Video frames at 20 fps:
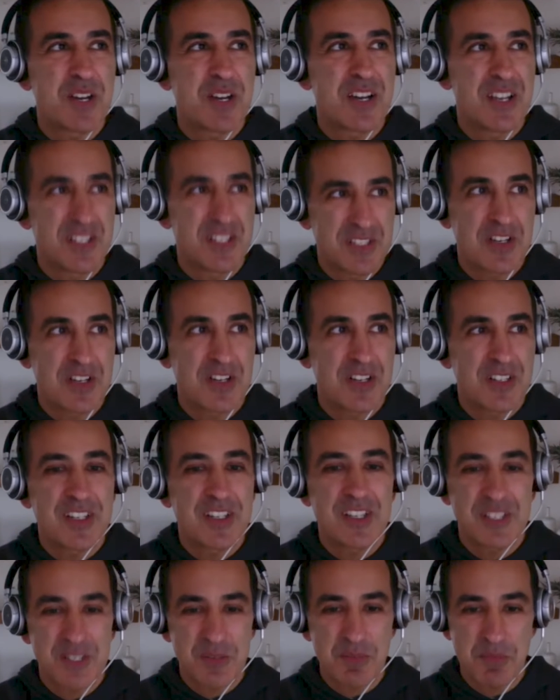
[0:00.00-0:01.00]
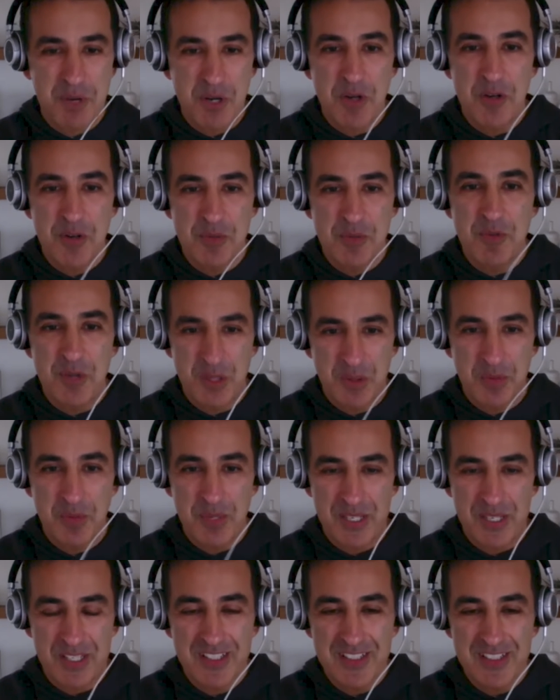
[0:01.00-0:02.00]
song is a poem with
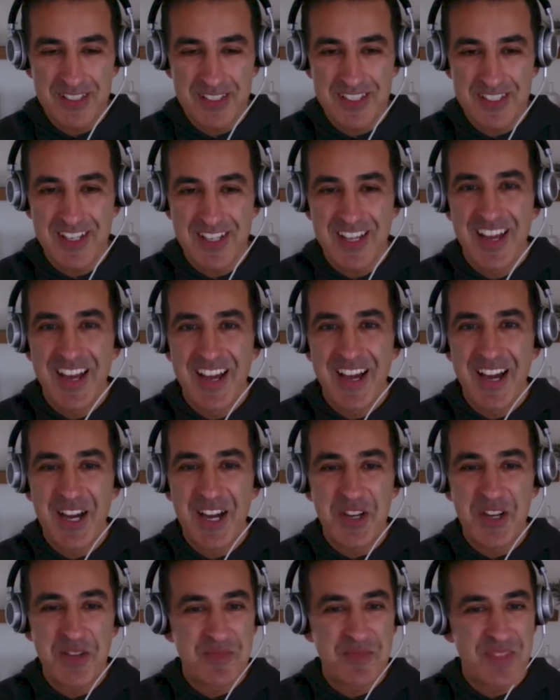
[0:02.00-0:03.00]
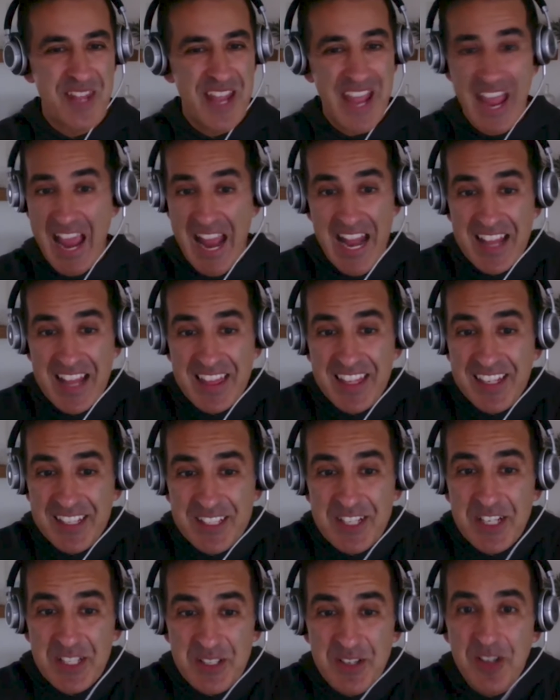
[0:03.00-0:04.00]
wings. And I think a
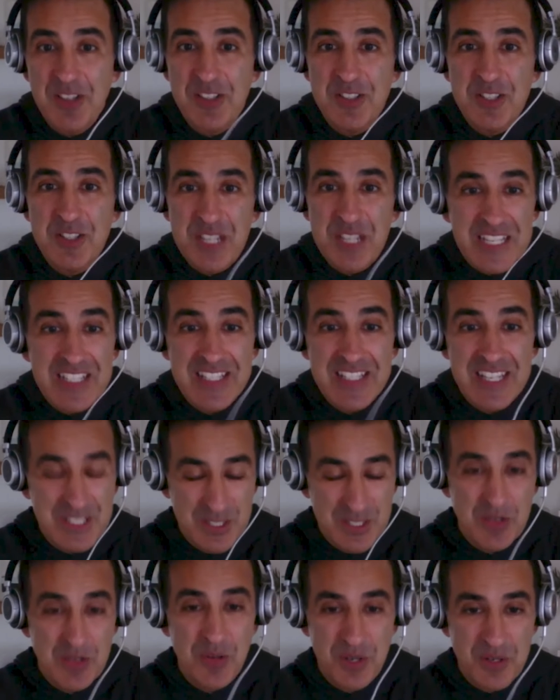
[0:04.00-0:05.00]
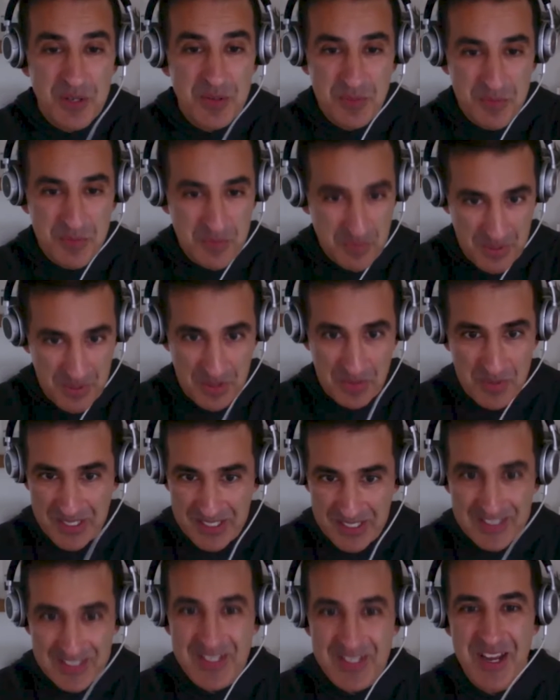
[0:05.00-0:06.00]
technology is a story with
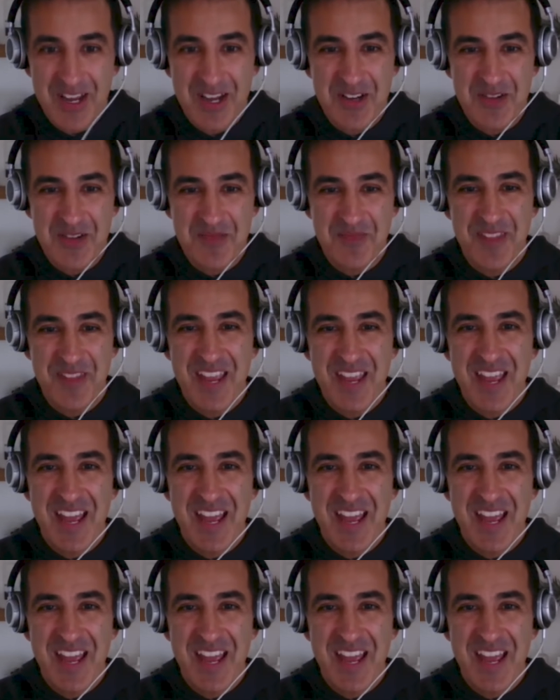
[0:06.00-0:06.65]
wings. And